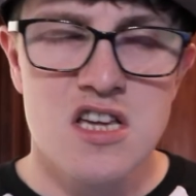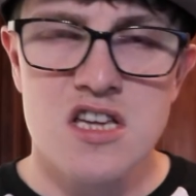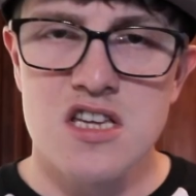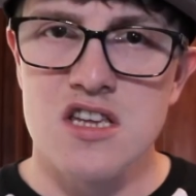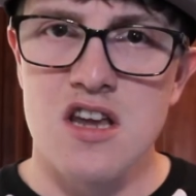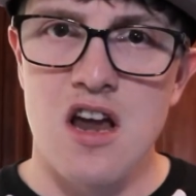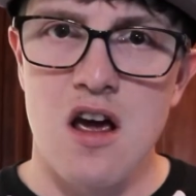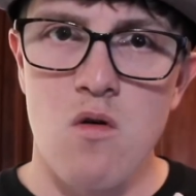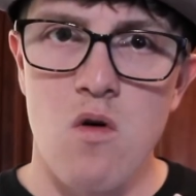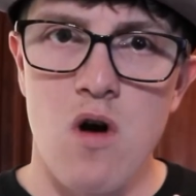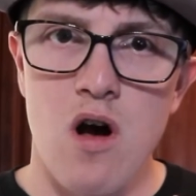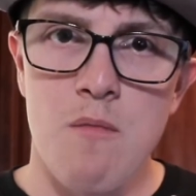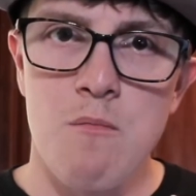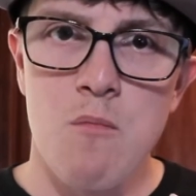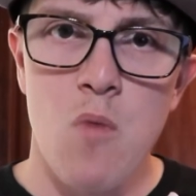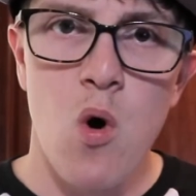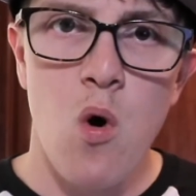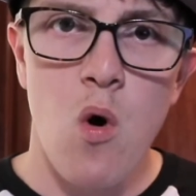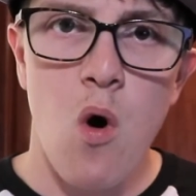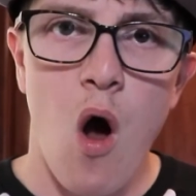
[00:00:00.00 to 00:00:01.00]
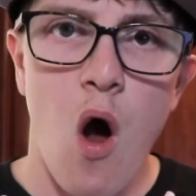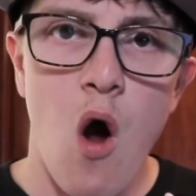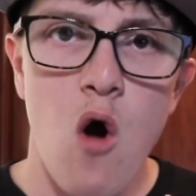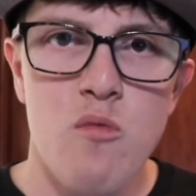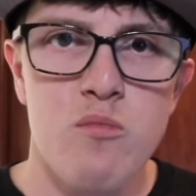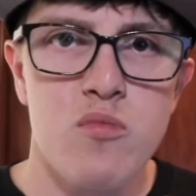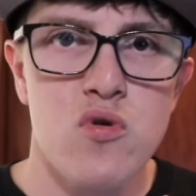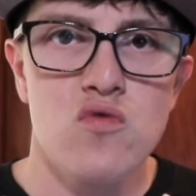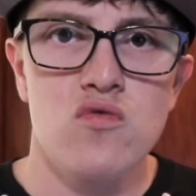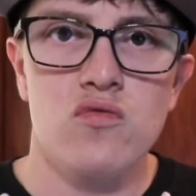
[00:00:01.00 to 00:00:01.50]
You know, a more
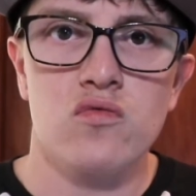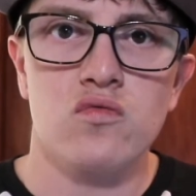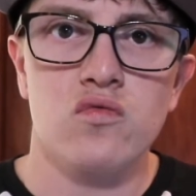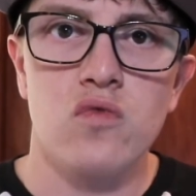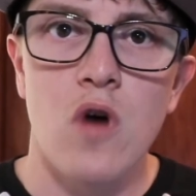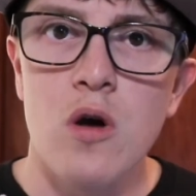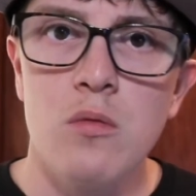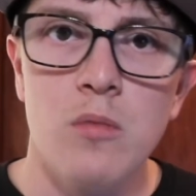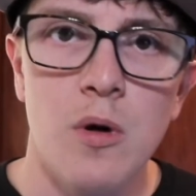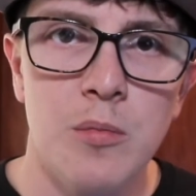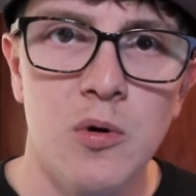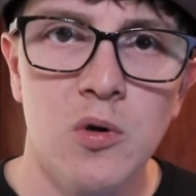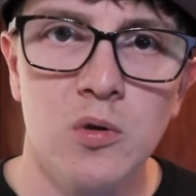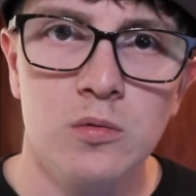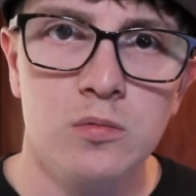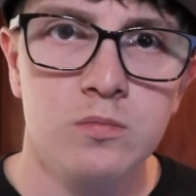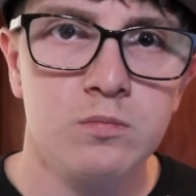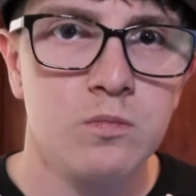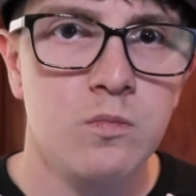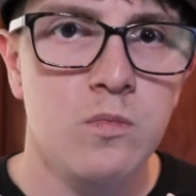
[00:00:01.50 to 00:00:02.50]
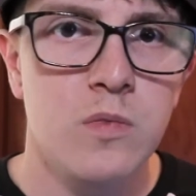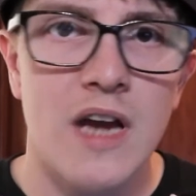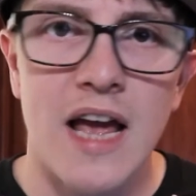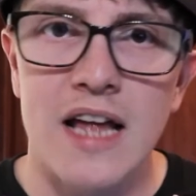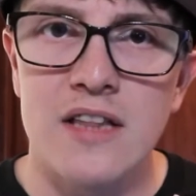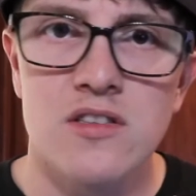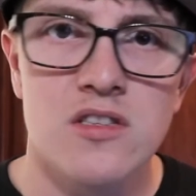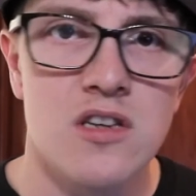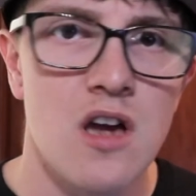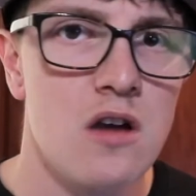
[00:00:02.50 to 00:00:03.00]
open, roamable
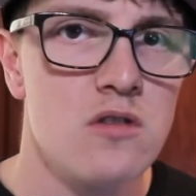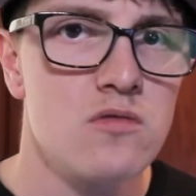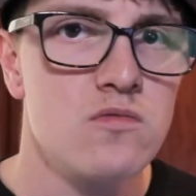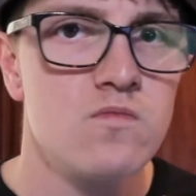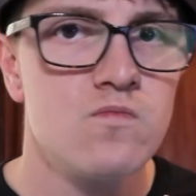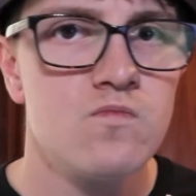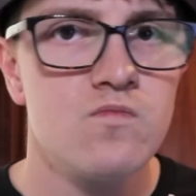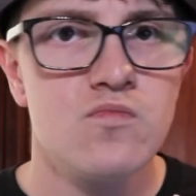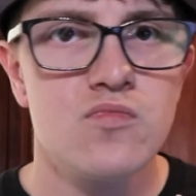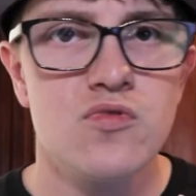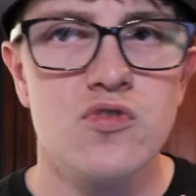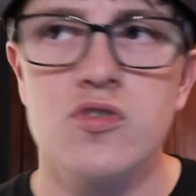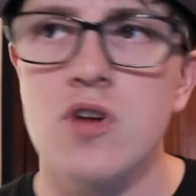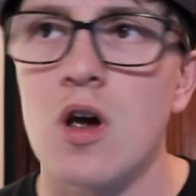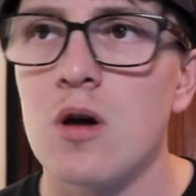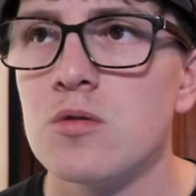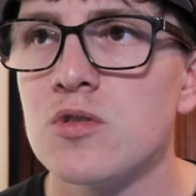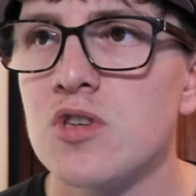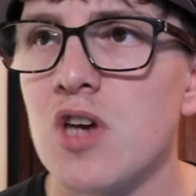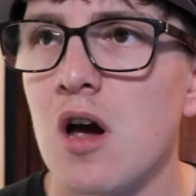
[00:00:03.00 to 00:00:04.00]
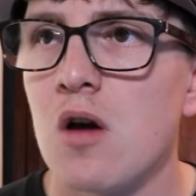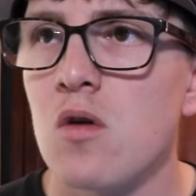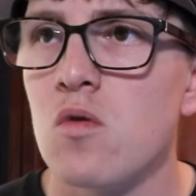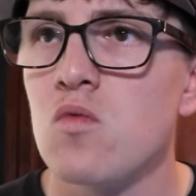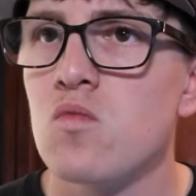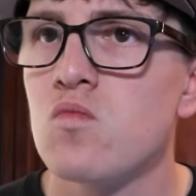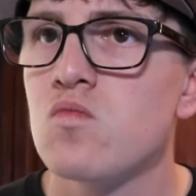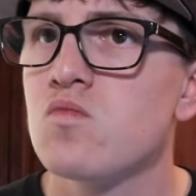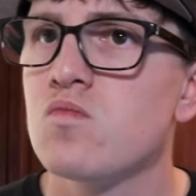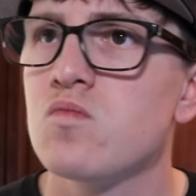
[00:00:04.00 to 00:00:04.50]
Kanto, Johto,